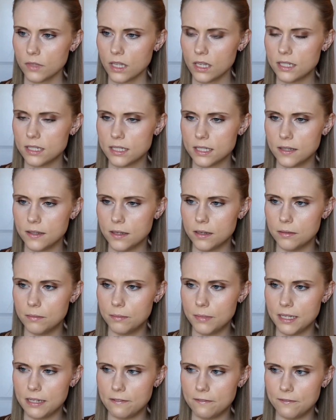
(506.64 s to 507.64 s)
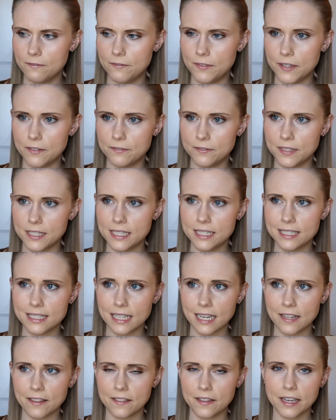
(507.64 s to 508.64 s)
it's in the mid 50s,
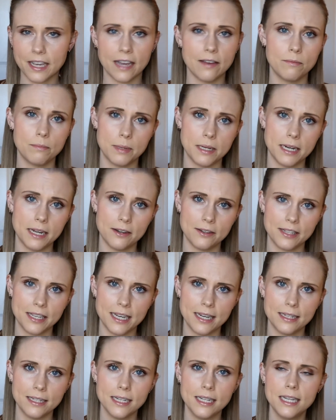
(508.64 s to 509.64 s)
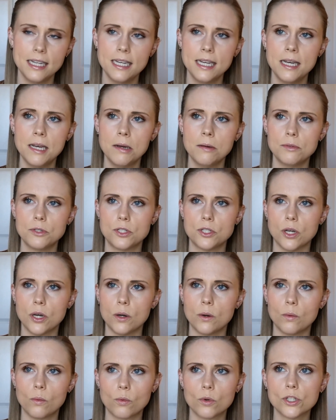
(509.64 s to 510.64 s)
I think. I haven't been out yet,
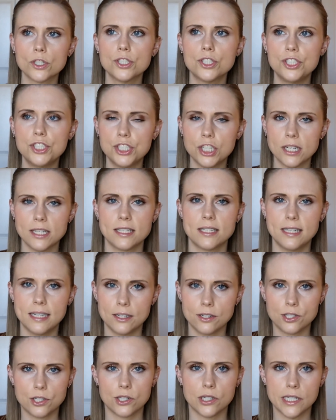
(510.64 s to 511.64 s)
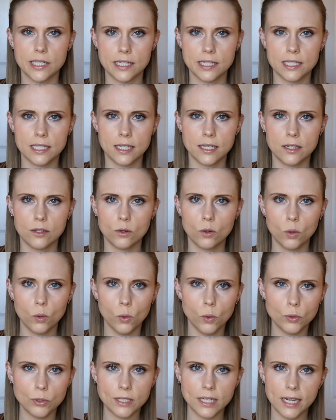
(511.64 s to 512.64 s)
so we're just now starting to
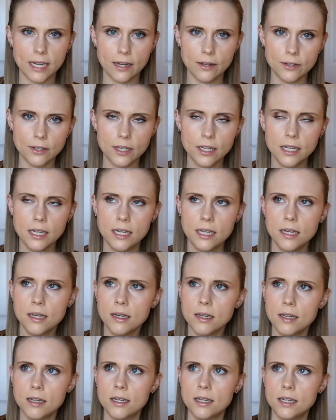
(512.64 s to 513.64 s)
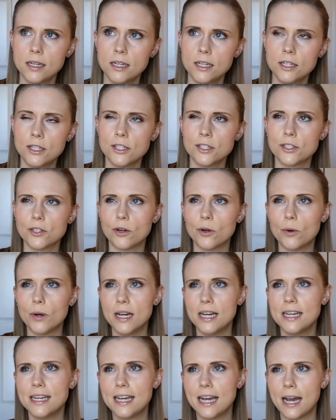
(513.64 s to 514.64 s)
cool down. So
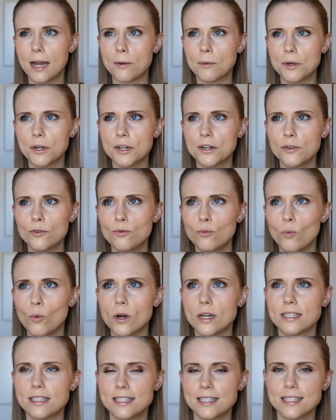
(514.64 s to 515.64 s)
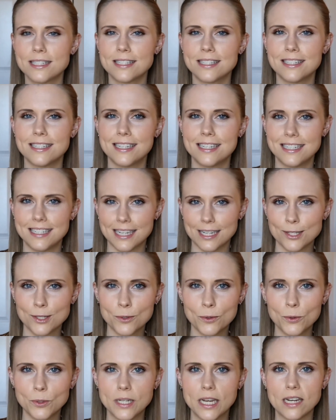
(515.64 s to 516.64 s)
I wonder if once it does
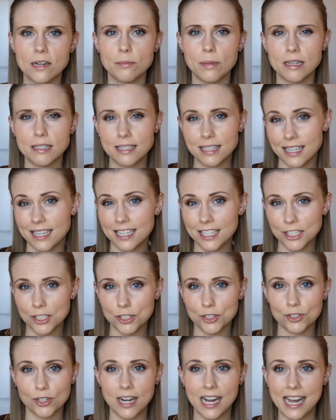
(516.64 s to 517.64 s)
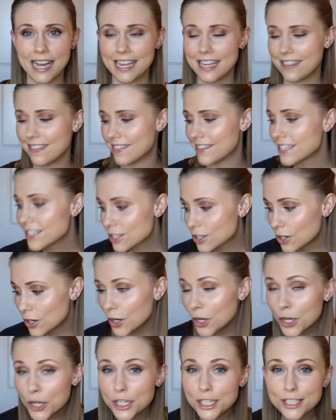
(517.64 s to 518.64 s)
cool down and my skin gets dry, this
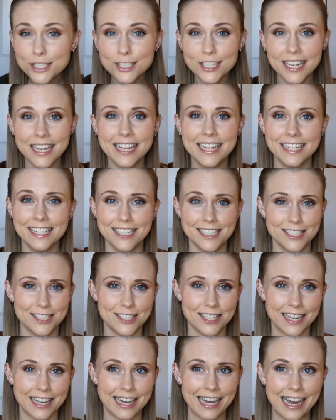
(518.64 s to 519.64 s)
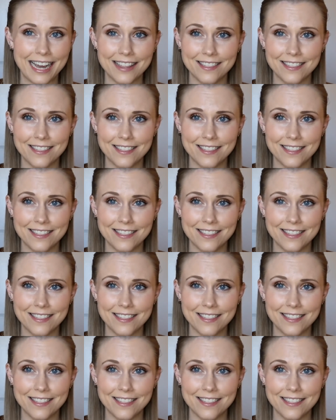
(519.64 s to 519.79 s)
could change. Like,